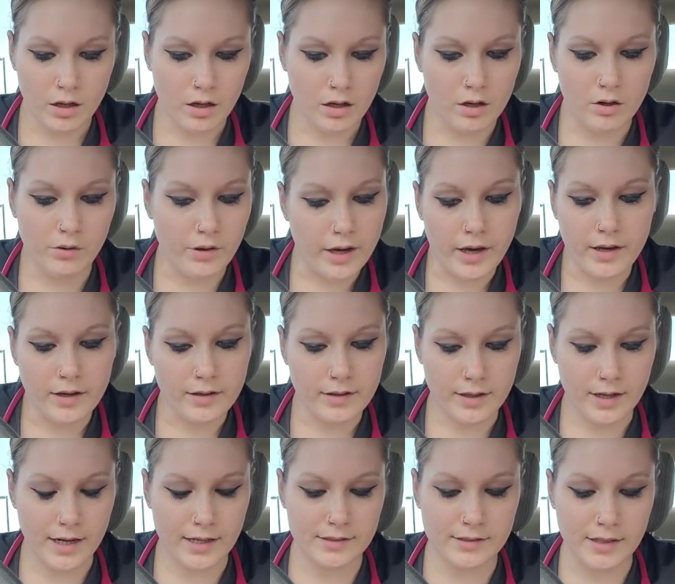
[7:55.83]
Okay,
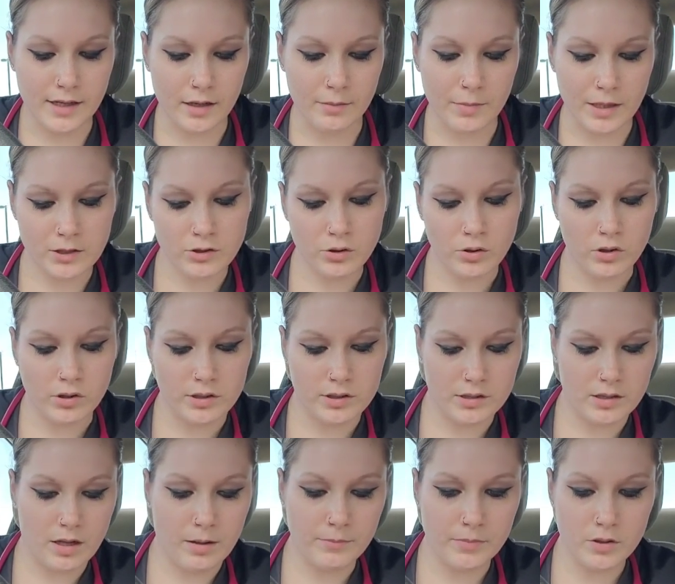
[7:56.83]
I sighed, my shoulders
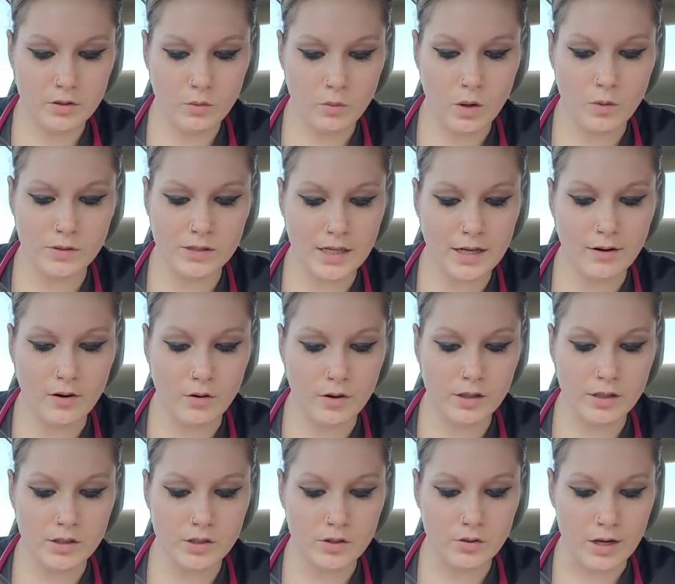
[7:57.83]
slumped. What was I going
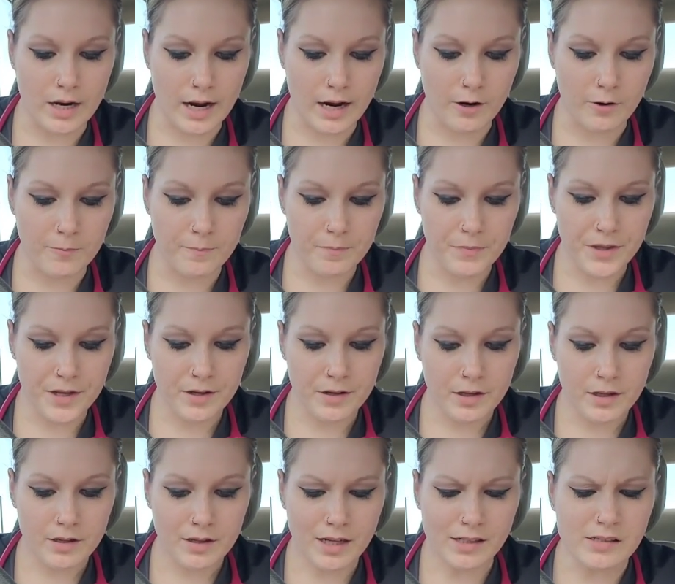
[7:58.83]
to do now?
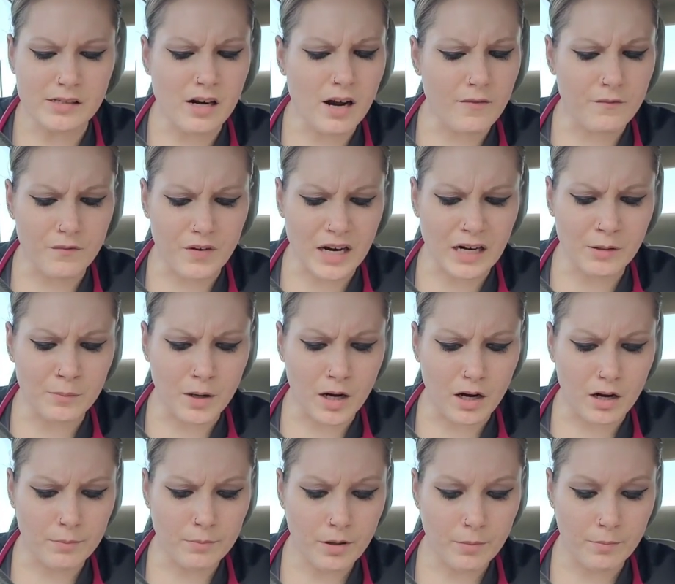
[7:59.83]
That's not fair,
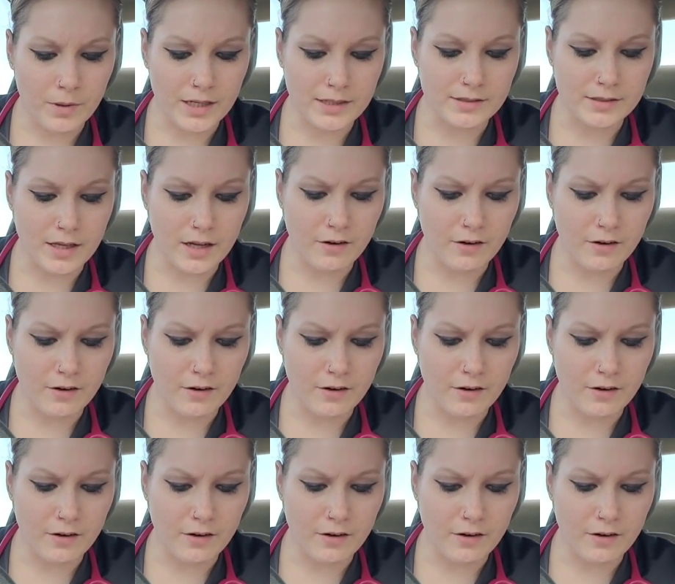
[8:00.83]
Mom, Mike said.